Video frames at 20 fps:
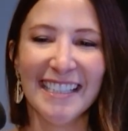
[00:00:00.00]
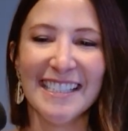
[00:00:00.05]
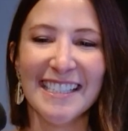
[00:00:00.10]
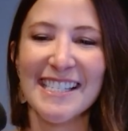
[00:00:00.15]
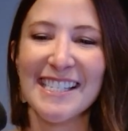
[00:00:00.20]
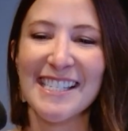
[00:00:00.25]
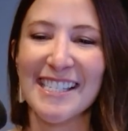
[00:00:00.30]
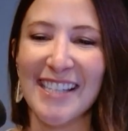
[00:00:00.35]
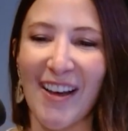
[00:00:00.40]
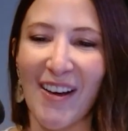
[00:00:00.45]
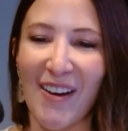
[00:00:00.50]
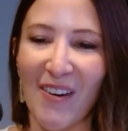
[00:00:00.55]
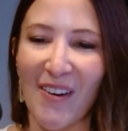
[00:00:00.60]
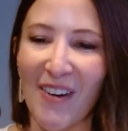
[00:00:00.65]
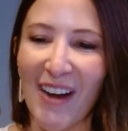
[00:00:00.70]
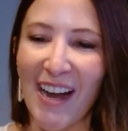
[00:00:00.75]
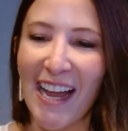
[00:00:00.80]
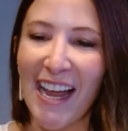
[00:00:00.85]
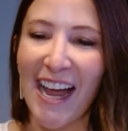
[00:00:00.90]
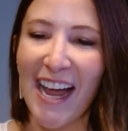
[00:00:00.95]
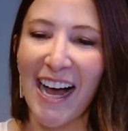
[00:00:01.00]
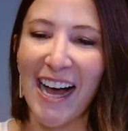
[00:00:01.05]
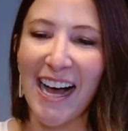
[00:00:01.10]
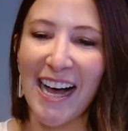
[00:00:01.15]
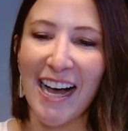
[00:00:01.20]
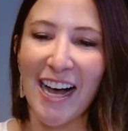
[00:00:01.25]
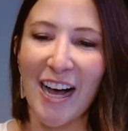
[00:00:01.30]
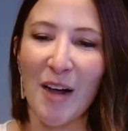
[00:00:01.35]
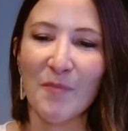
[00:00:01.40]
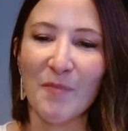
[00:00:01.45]
So
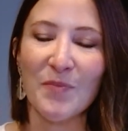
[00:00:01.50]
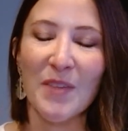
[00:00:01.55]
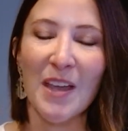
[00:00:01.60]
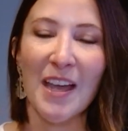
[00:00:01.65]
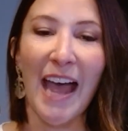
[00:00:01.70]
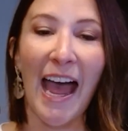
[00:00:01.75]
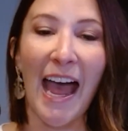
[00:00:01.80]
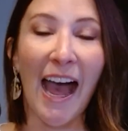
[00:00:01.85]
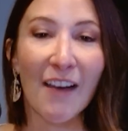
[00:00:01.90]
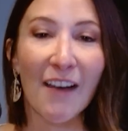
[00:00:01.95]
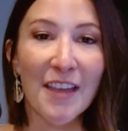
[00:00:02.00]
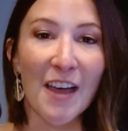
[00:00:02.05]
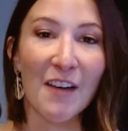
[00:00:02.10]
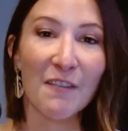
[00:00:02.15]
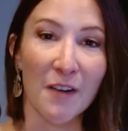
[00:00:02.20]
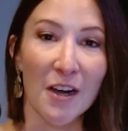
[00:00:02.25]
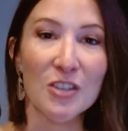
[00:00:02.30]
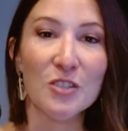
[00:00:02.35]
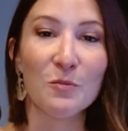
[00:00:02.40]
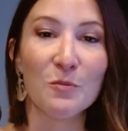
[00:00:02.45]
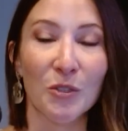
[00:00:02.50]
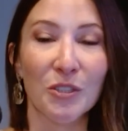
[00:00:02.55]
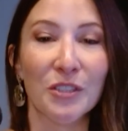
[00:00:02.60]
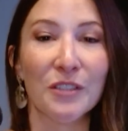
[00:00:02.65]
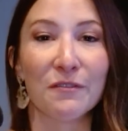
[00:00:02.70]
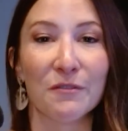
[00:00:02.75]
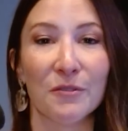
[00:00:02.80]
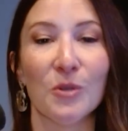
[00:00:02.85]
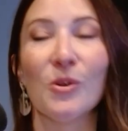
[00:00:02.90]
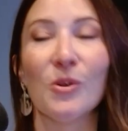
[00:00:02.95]
have that fresh bowl of
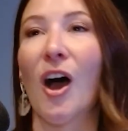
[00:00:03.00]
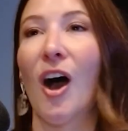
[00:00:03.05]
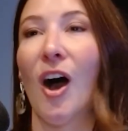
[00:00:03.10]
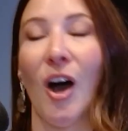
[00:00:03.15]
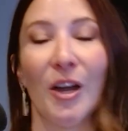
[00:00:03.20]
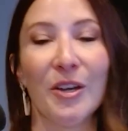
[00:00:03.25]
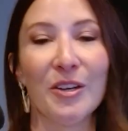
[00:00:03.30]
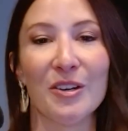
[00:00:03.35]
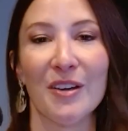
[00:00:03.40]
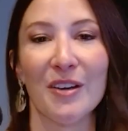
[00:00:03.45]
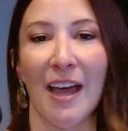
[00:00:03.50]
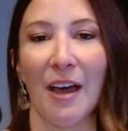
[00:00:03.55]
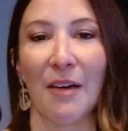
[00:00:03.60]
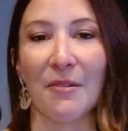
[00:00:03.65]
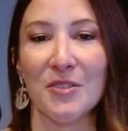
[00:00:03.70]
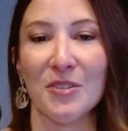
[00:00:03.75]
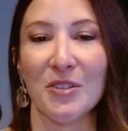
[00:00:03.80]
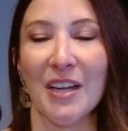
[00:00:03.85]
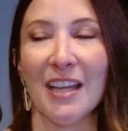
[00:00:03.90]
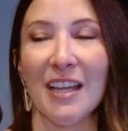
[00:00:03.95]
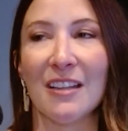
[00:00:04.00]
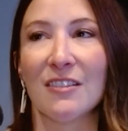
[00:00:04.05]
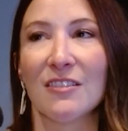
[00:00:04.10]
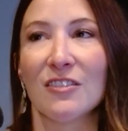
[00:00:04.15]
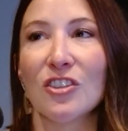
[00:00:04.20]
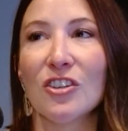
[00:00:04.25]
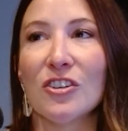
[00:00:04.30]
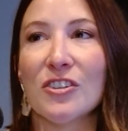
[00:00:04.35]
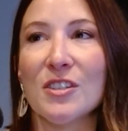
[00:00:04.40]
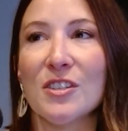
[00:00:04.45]
fruit on your counter. It
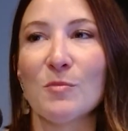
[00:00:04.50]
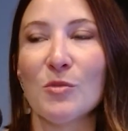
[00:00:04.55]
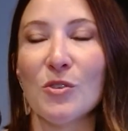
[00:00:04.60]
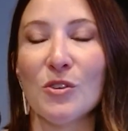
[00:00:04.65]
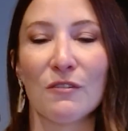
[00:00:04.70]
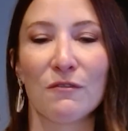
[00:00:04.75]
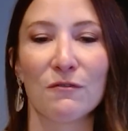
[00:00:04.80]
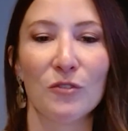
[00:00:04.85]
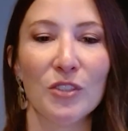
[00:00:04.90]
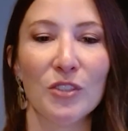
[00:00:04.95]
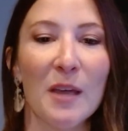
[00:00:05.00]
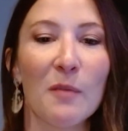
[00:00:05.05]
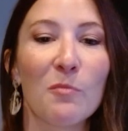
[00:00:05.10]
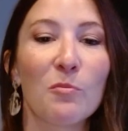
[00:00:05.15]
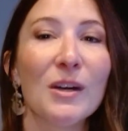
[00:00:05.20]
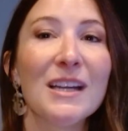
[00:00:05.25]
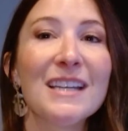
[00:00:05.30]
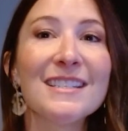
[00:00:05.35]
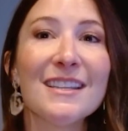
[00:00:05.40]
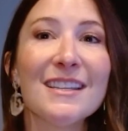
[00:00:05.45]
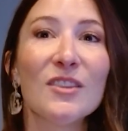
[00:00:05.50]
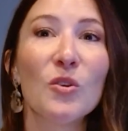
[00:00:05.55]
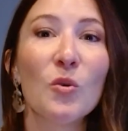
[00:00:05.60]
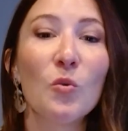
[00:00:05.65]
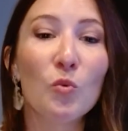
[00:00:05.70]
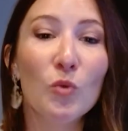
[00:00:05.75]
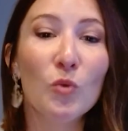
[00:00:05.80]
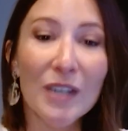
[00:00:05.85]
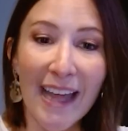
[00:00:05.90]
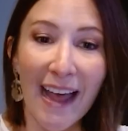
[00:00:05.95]
looks beautiful. It brings in the
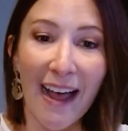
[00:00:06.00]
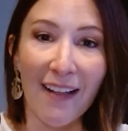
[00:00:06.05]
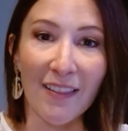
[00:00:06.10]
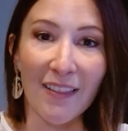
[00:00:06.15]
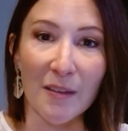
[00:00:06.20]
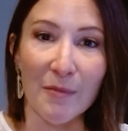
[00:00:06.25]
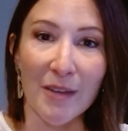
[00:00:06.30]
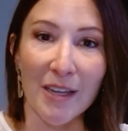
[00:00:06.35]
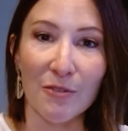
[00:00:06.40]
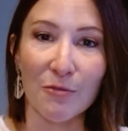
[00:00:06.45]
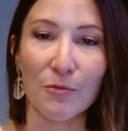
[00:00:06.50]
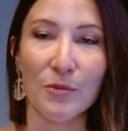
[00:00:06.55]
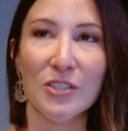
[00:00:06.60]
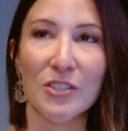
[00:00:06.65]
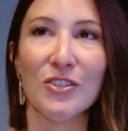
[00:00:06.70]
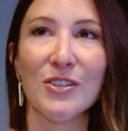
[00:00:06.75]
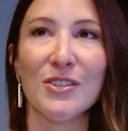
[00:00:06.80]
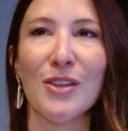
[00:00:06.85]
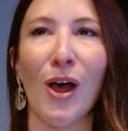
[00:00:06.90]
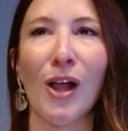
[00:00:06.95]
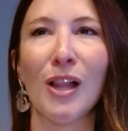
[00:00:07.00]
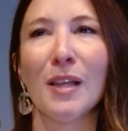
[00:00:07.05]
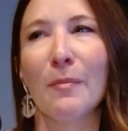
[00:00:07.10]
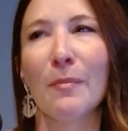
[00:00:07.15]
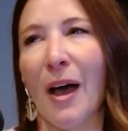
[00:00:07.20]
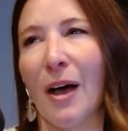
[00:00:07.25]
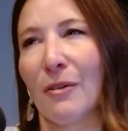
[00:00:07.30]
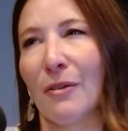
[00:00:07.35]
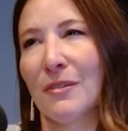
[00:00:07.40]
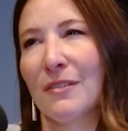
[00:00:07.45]
wood element, which is all
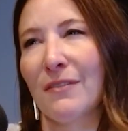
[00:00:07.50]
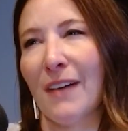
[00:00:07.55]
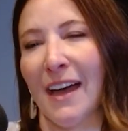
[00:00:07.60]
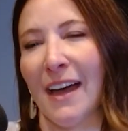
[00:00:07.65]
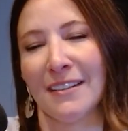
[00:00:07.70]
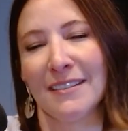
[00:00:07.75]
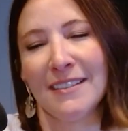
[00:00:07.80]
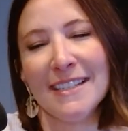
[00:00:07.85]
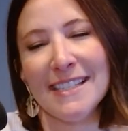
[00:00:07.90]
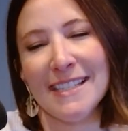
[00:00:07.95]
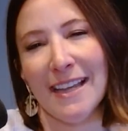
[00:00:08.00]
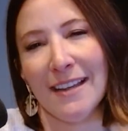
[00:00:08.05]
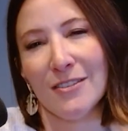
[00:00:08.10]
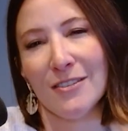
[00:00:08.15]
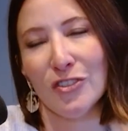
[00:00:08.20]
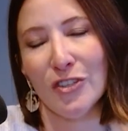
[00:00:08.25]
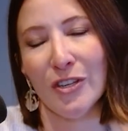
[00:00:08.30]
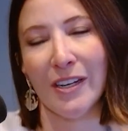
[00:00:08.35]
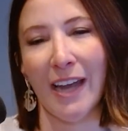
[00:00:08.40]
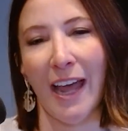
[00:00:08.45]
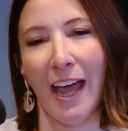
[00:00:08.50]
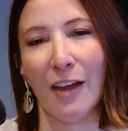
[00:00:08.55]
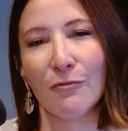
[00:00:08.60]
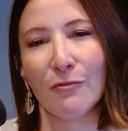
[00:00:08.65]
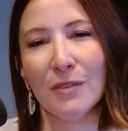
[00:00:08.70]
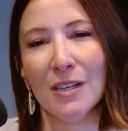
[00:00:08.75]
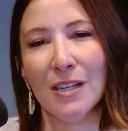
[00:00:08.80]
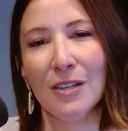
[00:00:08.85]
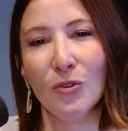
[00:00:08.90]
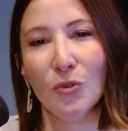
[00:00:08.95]
about revitalization and
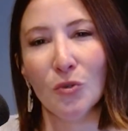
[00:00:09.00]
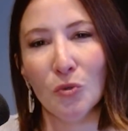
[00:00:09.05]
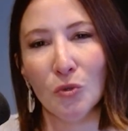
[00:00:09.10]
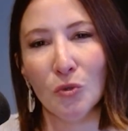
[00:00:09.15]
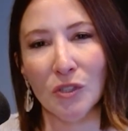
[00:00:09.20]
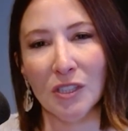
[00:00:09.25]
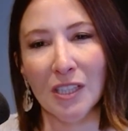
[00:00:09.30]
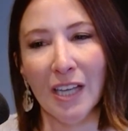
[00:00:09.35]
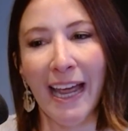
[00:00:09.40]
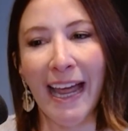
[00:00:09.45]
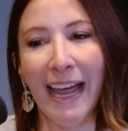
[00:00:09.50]
renewal.